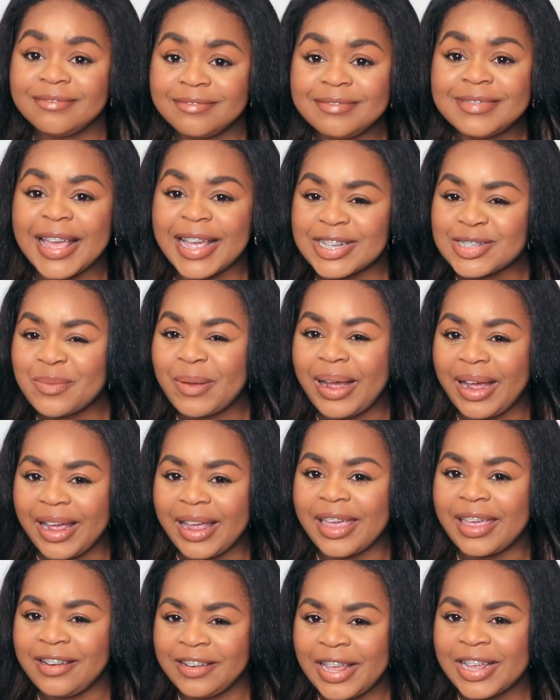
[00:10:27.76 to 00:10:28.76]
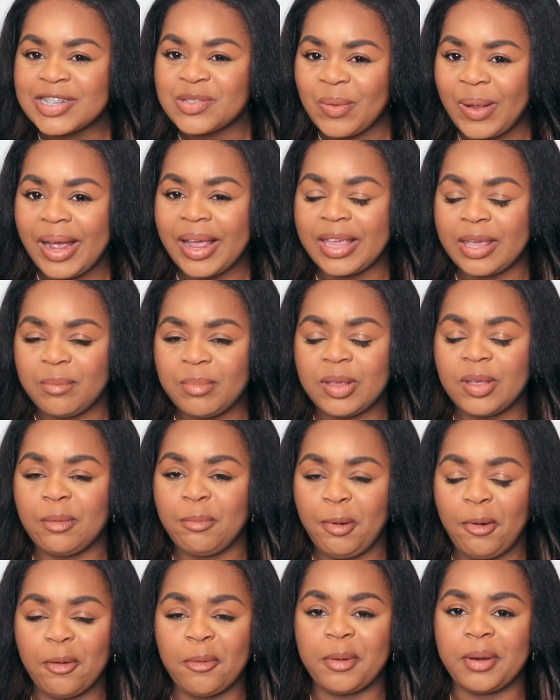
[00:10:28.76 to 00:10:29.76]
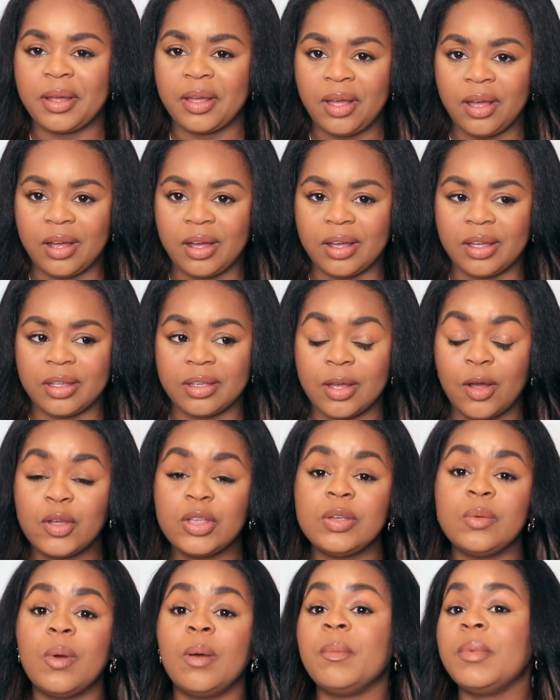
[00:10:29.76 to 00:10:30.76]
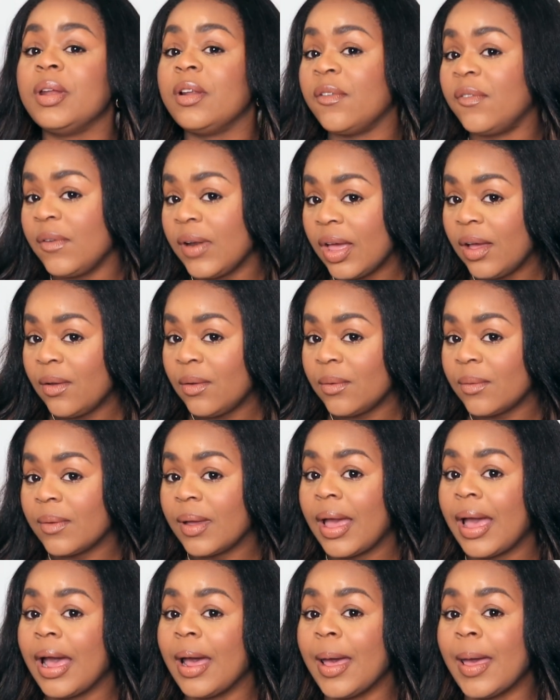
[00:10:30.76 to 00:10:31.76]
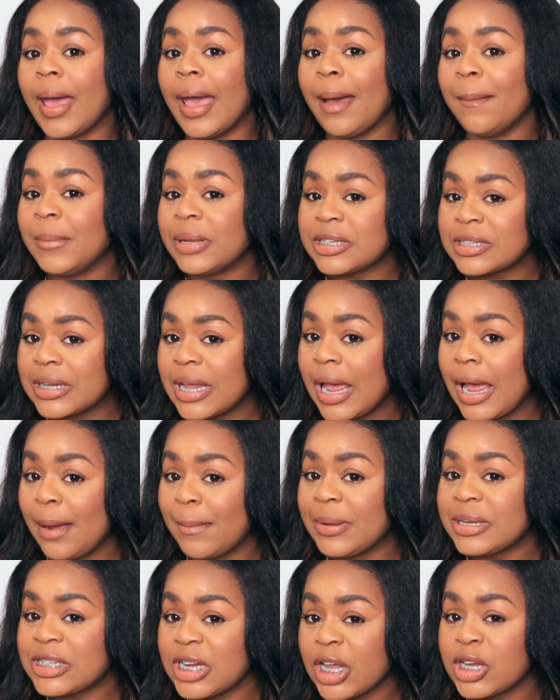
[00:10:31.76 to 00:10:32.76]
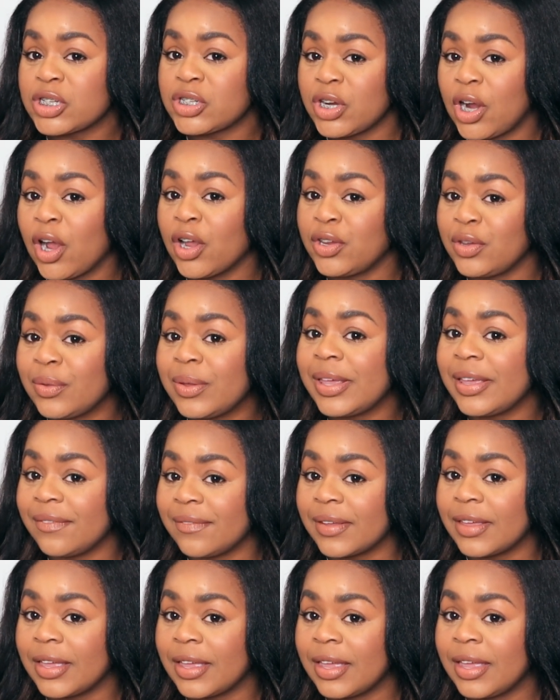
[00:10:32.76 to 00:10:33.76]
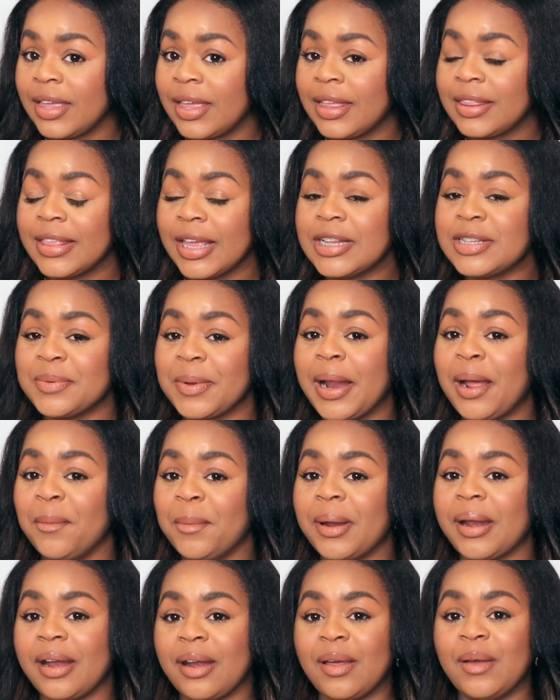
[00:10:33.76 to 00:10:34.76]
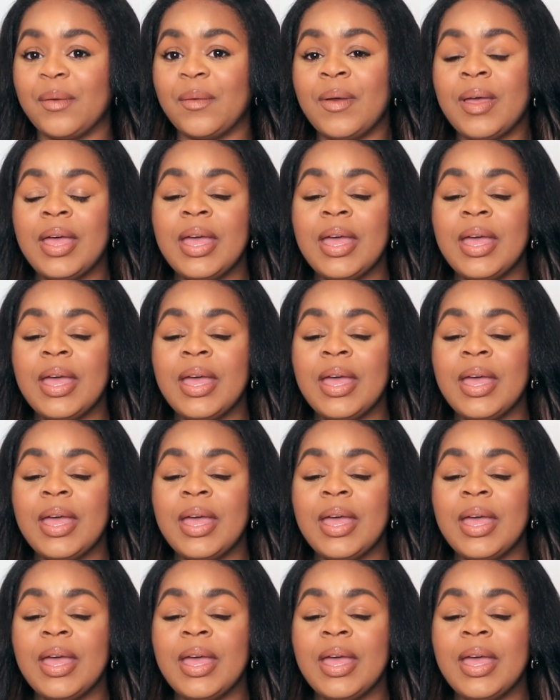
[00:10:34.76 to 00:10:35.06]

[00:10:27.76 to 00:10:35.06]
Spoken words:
That's why it can be a pro and a con. Oh, you want me to float? How much extra are you giving? That's what I want to know.